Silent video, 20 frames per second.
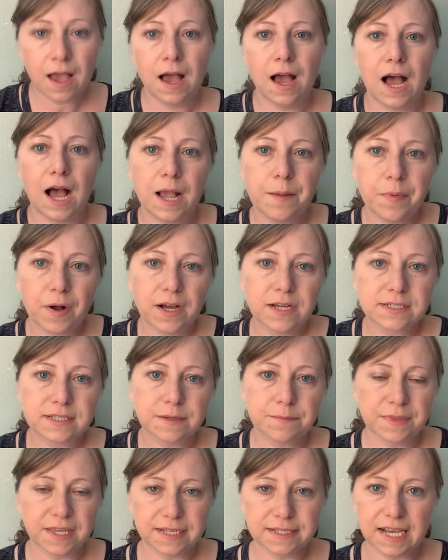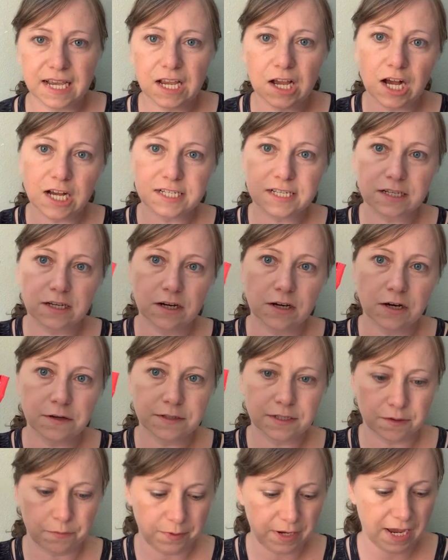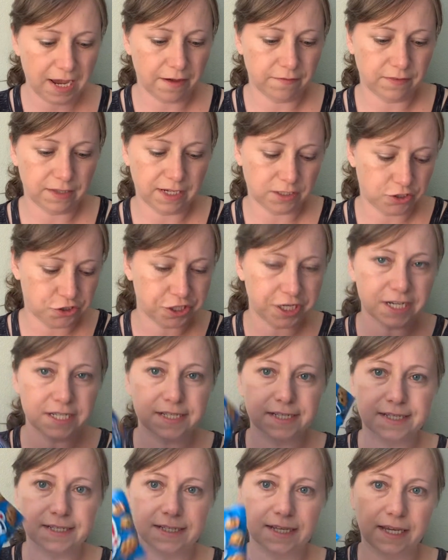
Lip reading: I bought some things at Costco. So we have like treats.